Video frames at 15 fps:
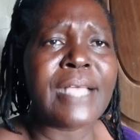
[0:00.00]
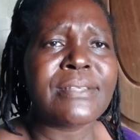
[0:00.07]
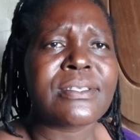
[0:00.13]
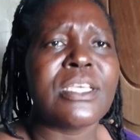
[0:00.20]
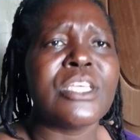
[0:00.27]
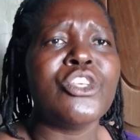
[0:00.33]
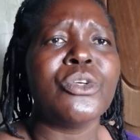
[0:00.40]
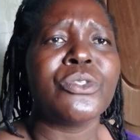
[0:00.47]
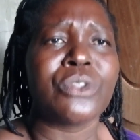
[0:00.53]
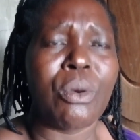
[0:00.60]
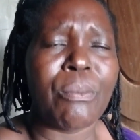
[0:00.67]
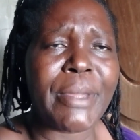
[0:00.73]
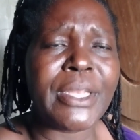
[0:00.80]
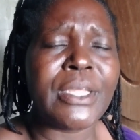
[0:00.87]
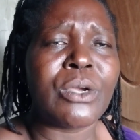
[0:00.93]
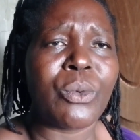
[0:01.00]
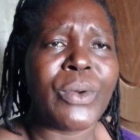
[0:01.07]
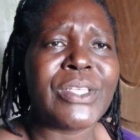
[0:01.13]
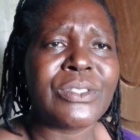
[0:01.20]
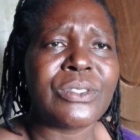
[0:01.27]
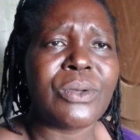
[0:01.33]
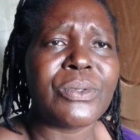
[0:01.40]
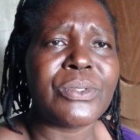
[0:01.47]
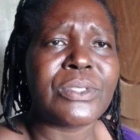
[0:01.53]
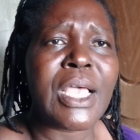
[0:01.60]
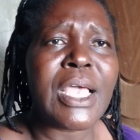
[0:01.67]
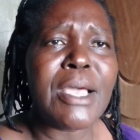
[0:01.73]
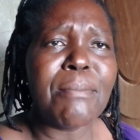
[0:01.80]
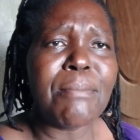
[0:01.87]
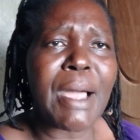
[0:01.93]
asking you so many questions.
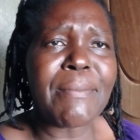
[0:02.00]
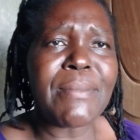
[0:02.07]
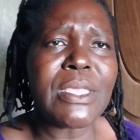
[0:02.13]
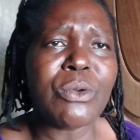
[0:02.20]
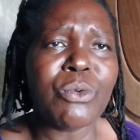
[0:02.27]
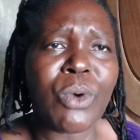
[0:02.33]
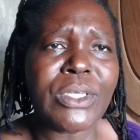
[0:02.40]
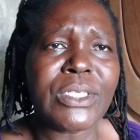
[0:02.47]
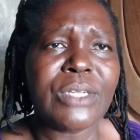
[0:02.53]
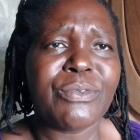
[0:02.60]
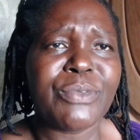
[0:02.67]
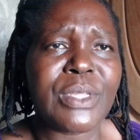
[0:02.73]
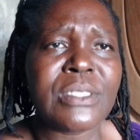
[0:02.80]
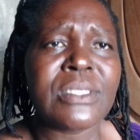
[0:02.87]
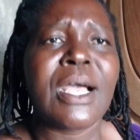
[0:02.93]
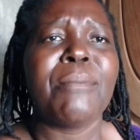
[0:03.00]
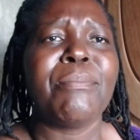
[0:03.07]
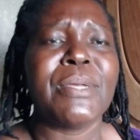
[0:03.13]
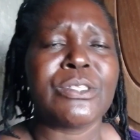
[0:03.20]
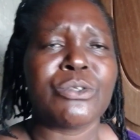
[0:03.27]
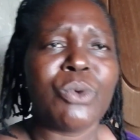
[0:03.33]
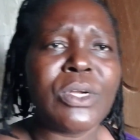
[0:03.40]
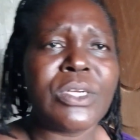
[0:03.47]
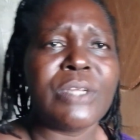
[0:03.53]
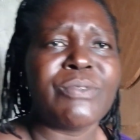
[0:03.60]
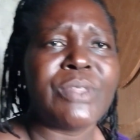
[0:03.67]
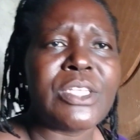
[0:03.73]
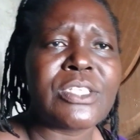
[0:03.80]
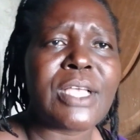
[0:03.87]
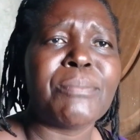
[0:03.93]
Mommy, what if this happens? What
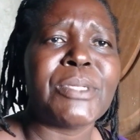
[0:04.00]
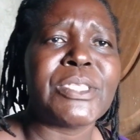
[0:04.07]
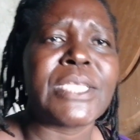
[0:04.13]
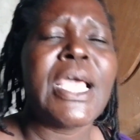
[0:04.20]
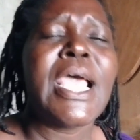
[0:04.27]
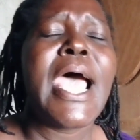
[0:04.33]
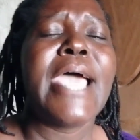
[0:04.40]
if this happens?